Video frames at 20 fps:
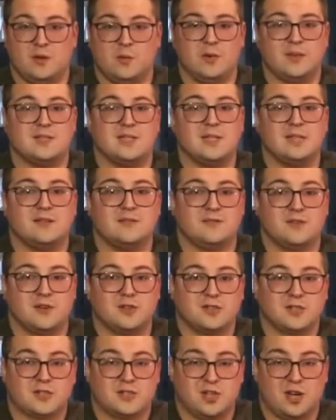We see in
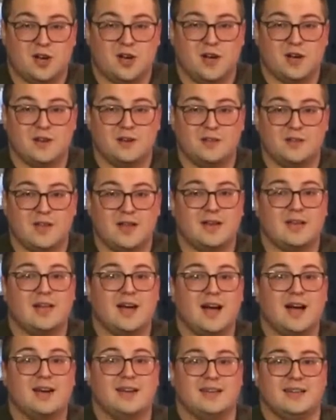1 John that
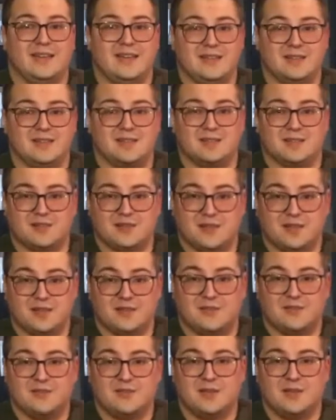God is
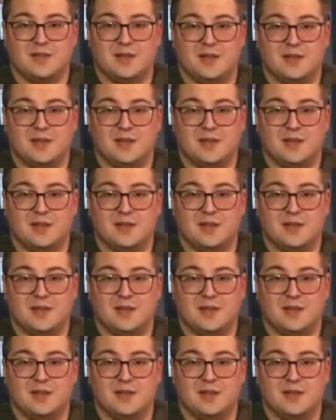love.